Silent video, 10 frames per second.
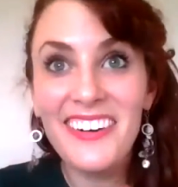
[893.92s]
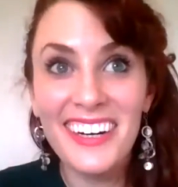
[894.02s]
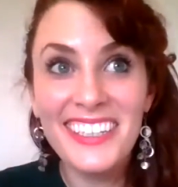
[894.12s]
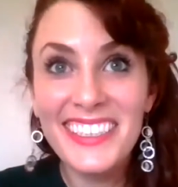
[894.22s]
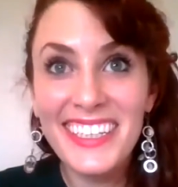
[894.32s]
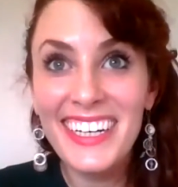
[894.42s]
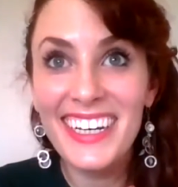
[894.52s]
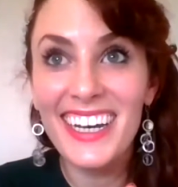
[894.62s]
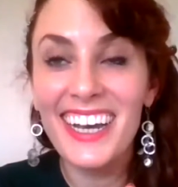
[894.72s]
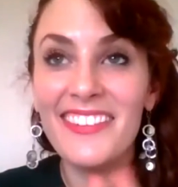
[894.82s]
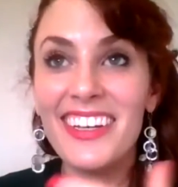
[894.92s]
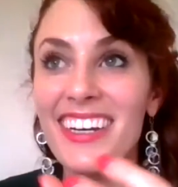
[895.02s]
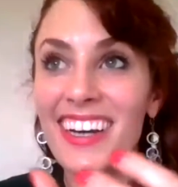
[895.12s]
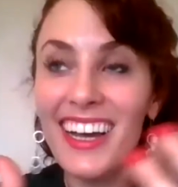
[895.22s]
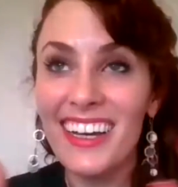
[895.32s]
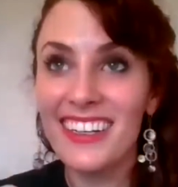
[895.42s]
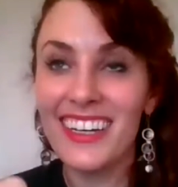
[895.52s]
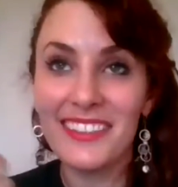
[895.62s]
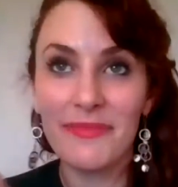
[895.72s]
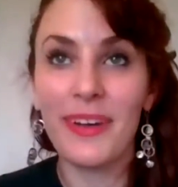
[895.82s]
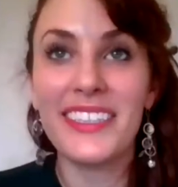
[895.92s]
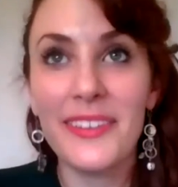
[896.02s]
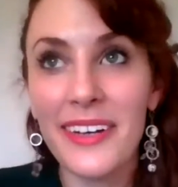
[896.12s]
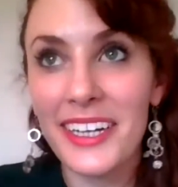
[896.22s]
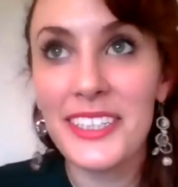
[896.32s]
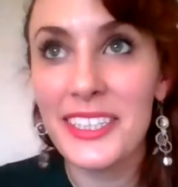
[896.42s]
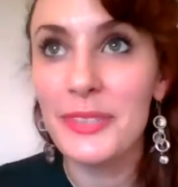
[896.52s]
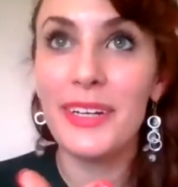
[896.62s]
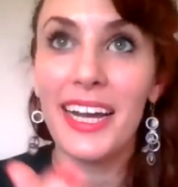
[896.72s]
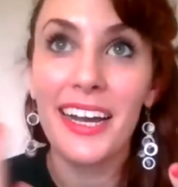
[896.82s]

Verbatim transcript: Honestly, I mean, I it might sound kind of cheesy, but I